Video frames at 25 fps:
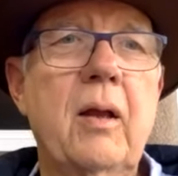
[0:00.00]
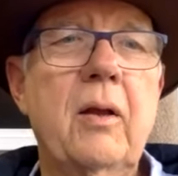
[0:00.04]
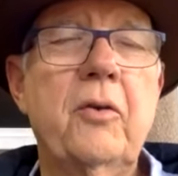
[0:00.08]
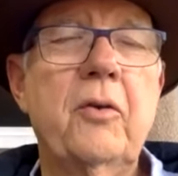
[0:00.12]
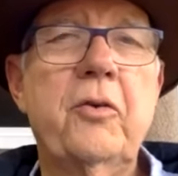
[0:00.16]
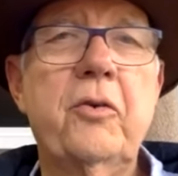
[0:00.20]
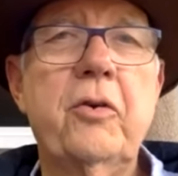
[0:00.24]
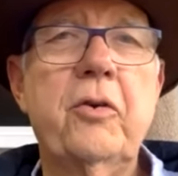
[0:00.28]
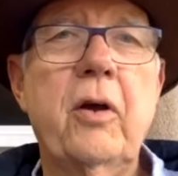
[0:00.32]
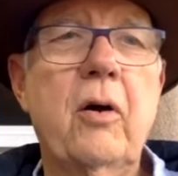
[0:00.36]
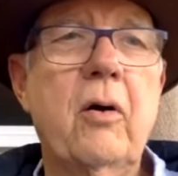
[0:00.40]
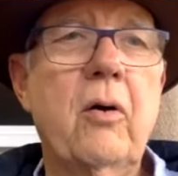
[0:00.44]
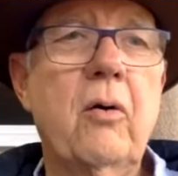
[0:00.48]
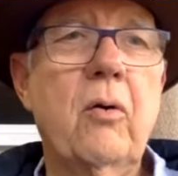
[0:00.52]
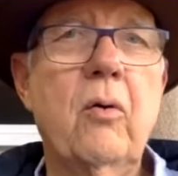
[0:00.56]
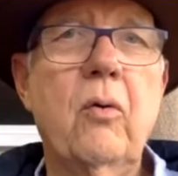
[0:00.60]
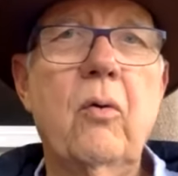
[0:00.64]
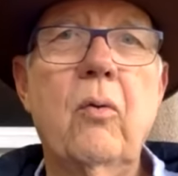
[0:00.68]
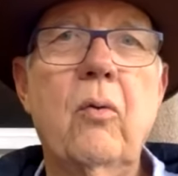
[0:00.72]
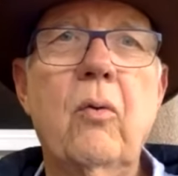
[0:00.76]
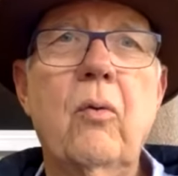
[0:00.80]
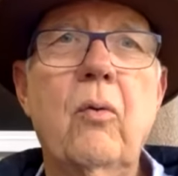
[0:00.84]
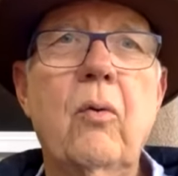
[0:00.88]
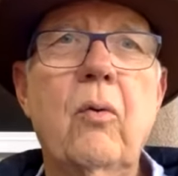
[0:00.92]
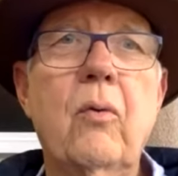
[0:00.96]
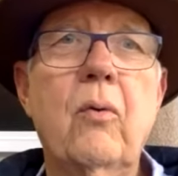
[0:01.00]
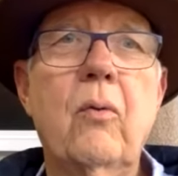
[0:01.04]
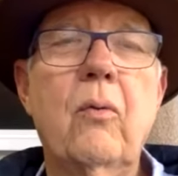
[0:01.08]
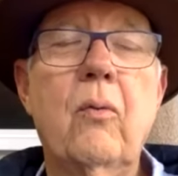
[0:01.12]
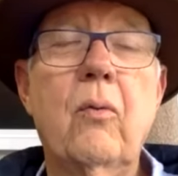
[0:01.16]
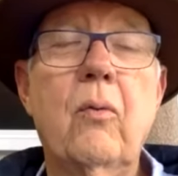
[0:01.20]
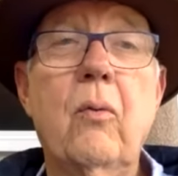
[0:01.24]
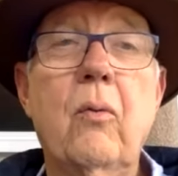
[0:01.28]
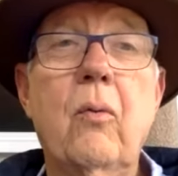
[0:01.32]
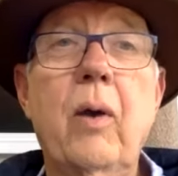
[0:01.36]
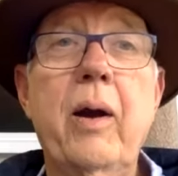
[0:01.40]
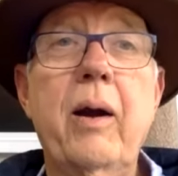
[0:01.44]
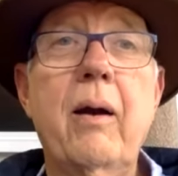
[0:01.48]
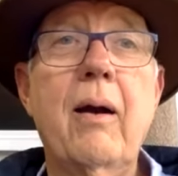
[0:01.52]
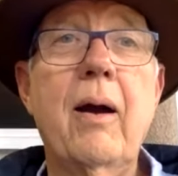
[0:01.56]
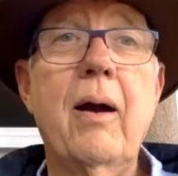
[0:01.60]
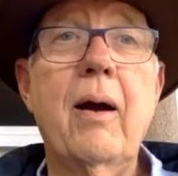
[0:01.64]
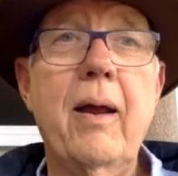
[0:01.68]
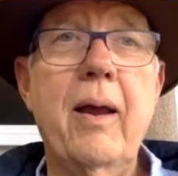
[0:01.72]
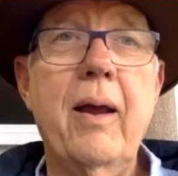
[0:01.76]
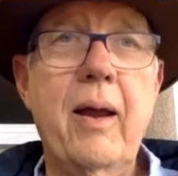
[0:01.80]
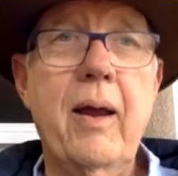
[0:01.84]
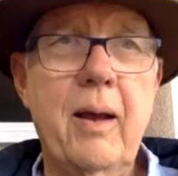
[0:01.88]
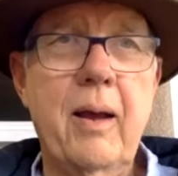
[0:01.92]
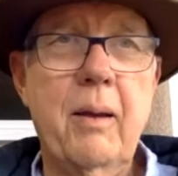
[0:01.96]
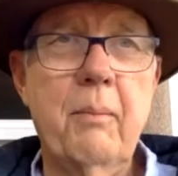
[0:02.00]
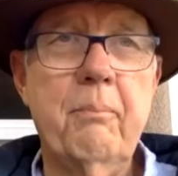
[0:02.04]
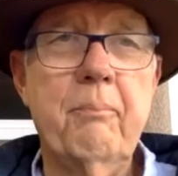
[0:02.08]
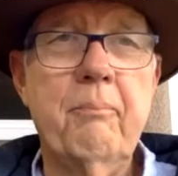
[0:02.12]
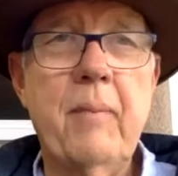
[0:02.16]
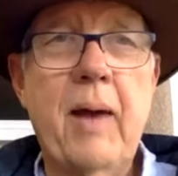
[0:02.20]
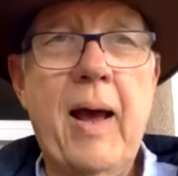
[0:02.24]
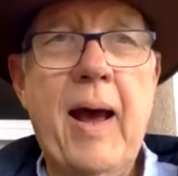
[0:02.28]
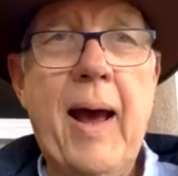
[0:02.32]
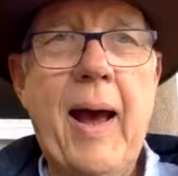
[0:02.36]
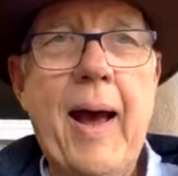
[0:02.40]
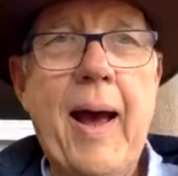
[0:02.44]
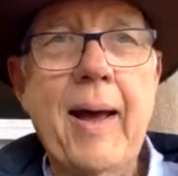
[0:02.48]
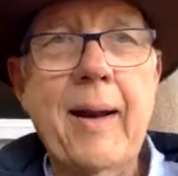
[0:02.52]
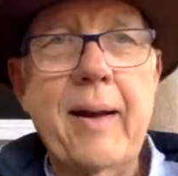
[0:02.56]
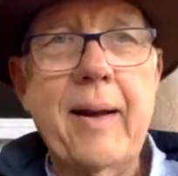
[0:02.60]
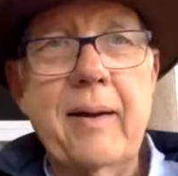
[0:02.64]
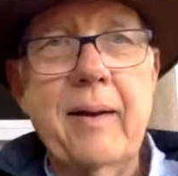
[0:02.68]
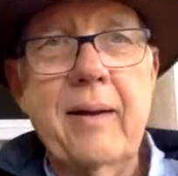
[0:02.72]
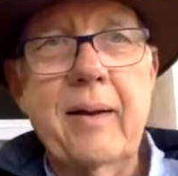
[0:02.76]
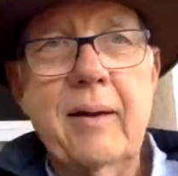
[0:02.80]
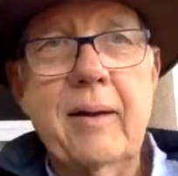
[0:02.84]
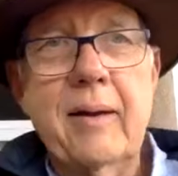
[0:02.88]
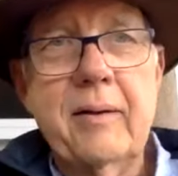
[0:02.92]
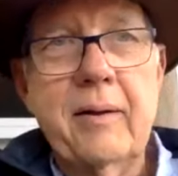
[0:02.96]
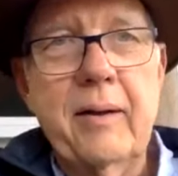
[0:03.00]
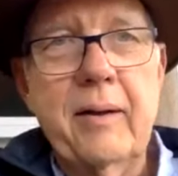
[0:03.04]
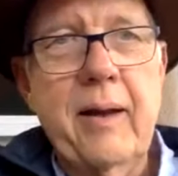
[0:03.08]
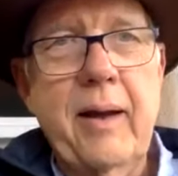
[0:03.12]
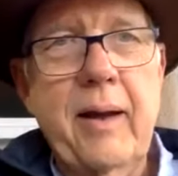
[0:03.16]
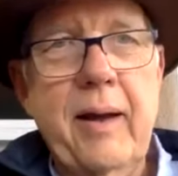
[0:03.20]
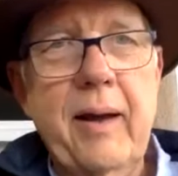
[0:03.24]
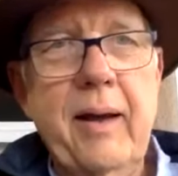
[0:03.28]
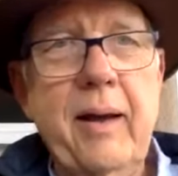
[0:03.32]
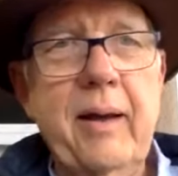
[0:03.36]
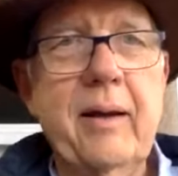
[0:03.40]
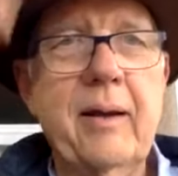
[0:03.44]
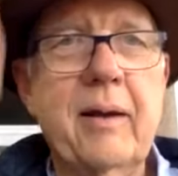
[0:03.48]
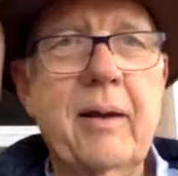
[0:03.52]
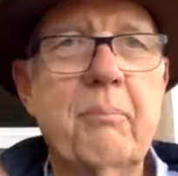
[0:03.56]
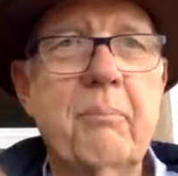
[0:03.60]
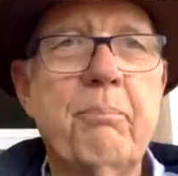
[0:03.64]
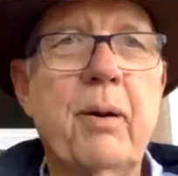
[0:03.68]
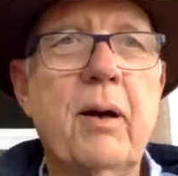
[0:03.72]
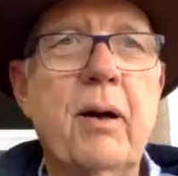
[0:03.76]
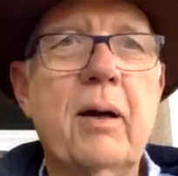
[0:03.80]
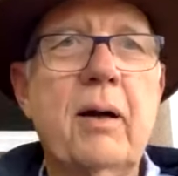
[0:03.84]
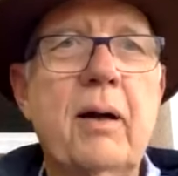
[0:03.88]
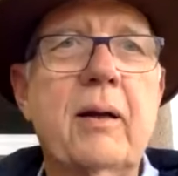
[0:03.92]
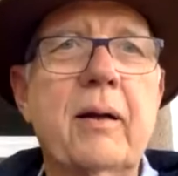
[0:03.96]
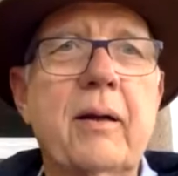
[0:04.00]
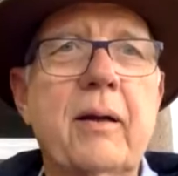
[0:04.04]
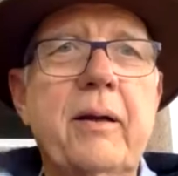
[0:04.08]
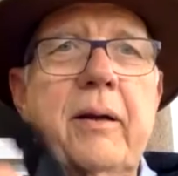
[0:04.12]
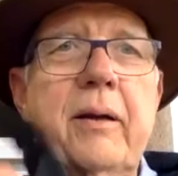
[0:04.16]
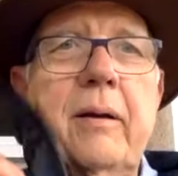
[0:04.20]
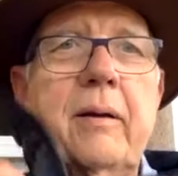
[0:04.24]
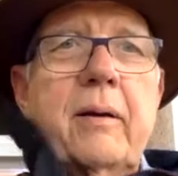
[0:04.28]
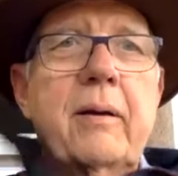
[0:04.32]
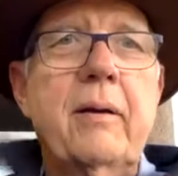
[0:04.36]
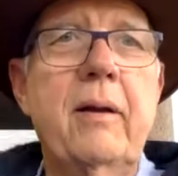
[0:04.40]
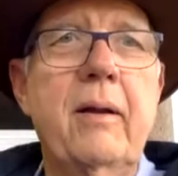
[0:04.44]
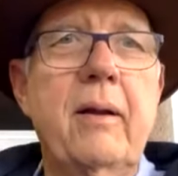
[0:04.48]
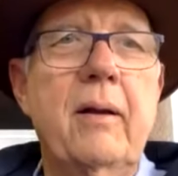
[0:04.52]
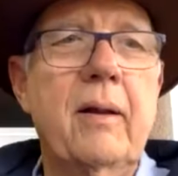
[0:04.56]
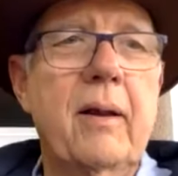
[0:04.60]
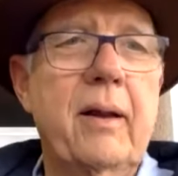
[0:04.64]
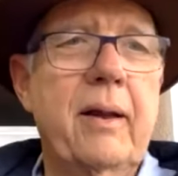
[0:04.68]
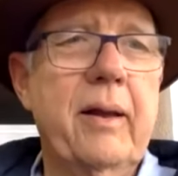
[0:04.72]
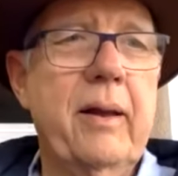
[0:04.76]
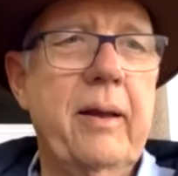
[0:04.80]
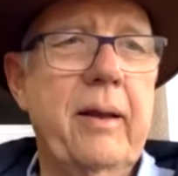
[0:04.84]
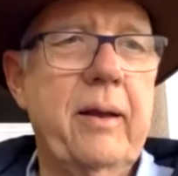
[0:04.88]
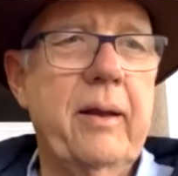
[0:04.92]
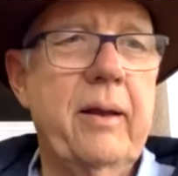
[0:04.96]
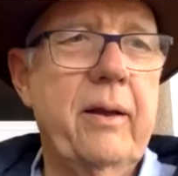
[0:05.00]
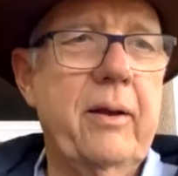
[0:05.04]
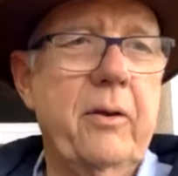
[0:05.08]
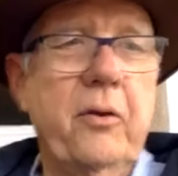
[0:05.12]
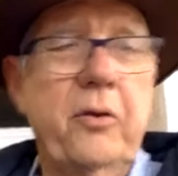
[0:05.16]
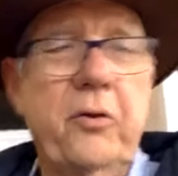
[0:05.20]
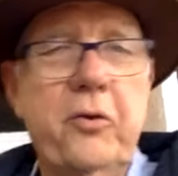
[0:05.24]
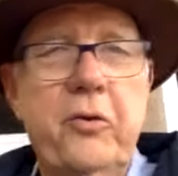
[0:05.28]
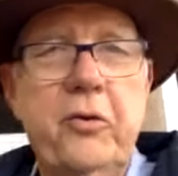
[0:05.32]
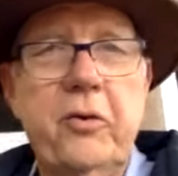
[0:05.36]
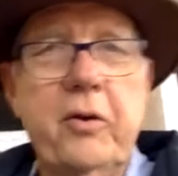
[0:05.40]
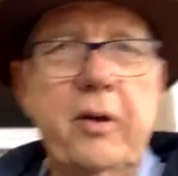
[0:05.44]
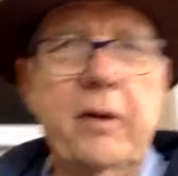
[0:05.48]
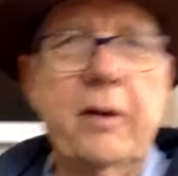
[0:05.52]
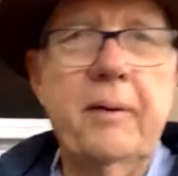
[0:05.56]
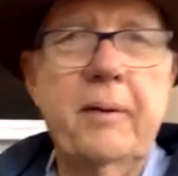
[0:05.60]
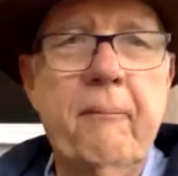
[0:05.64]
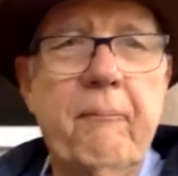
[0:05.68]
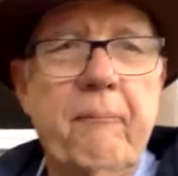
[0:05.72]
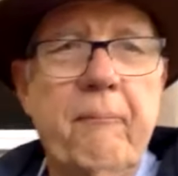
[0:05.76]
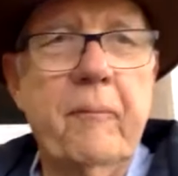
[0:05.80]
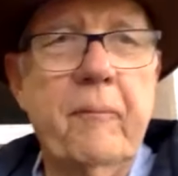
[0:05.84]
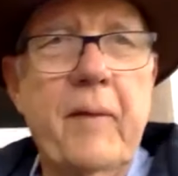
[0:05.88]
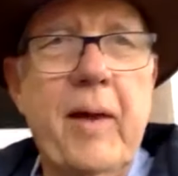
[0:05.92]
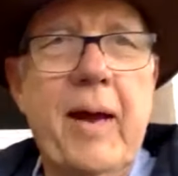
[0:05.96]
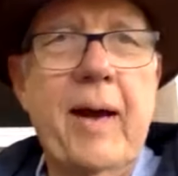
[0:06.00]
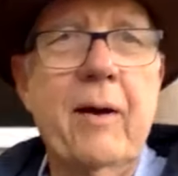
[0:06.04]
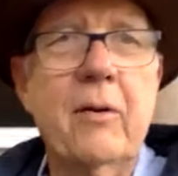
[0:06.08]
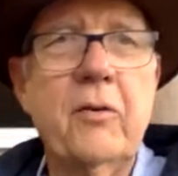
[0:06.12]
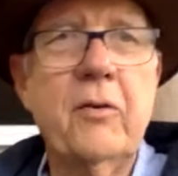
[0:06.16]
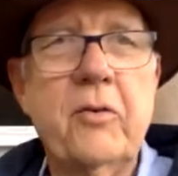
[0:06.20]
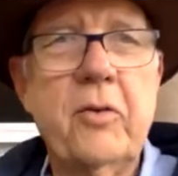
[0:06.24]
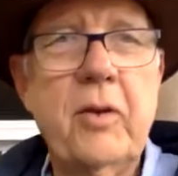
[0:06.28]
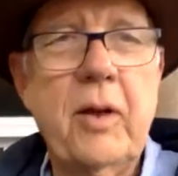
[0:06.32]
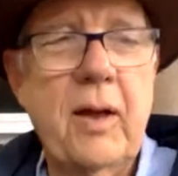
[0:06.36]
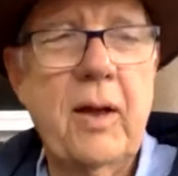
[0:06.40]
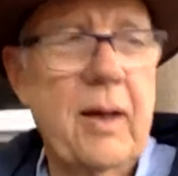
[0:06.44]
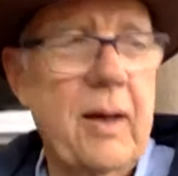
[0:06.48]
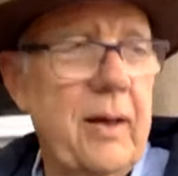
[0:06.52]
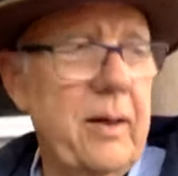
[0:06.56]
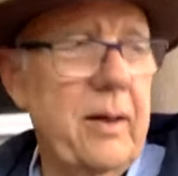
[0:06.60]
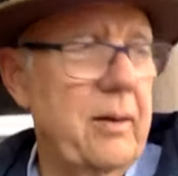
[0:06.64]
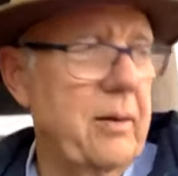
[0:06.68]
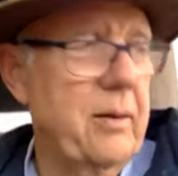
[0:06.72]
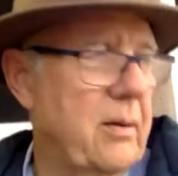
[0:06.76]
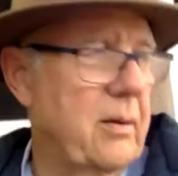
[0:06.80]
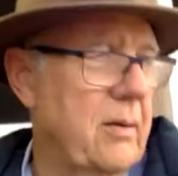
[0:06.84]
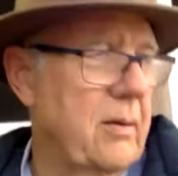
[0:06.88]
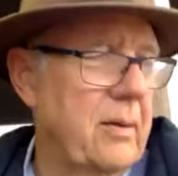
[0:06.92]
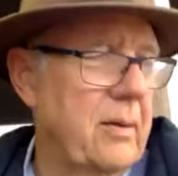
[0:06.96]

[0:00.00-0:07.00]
So where I am, hatted today and parked, is outside